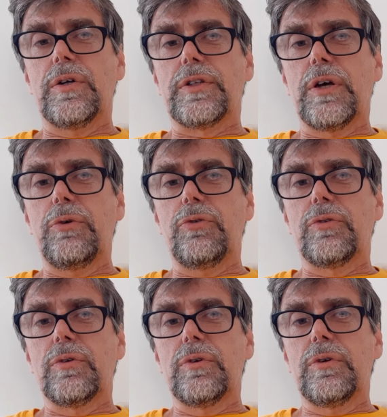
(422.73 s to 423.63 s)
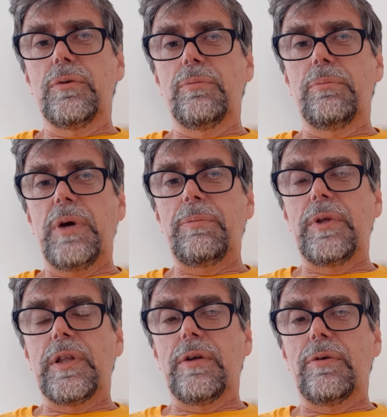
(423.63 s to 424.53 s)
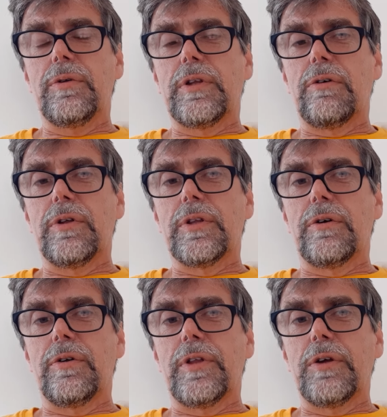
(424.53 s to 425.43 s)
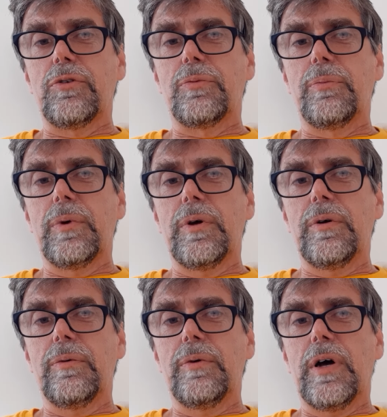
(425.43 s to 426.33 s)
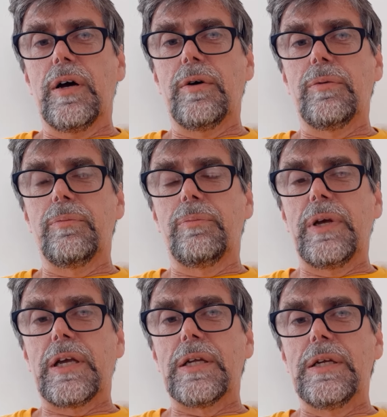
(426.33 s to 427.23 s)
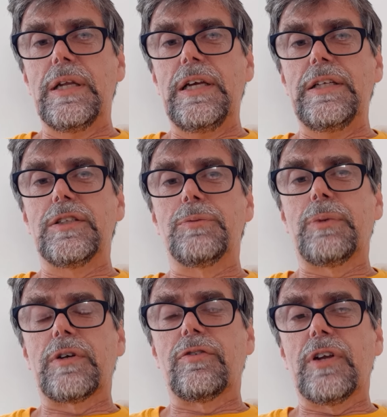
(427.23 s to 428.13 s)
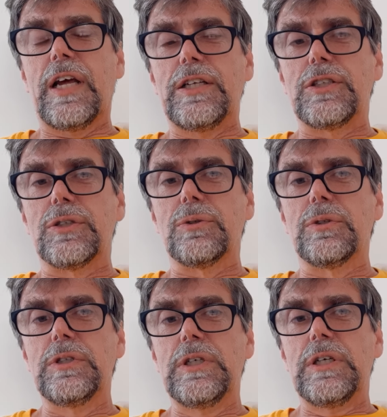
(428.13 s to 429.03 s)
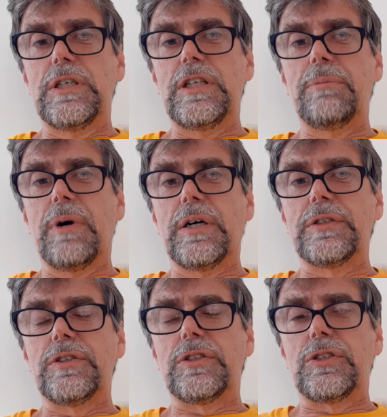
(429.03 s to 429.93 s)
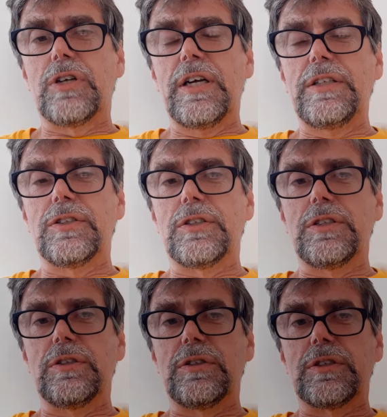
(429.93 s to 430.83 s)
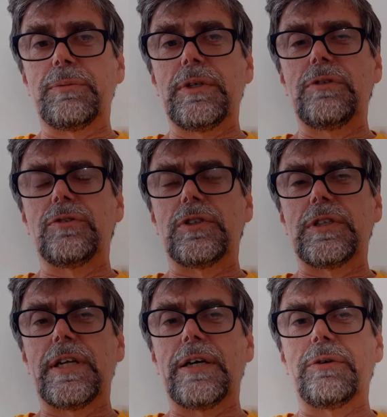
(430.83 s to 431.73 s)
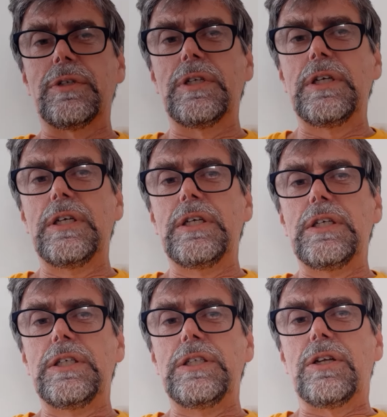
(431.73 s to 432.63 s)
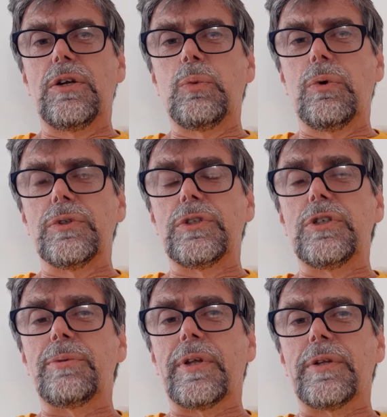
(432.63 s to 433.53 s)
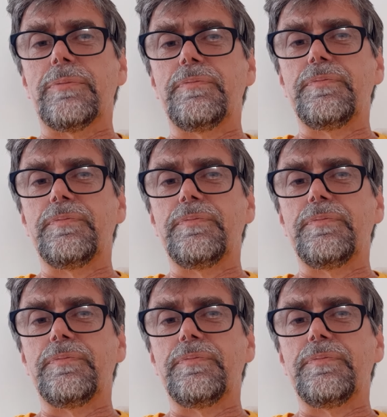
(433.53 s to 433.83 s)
Those maybe there are those big needs, big financial demands and drains that you're experiencing now, and you don't know what to do about them.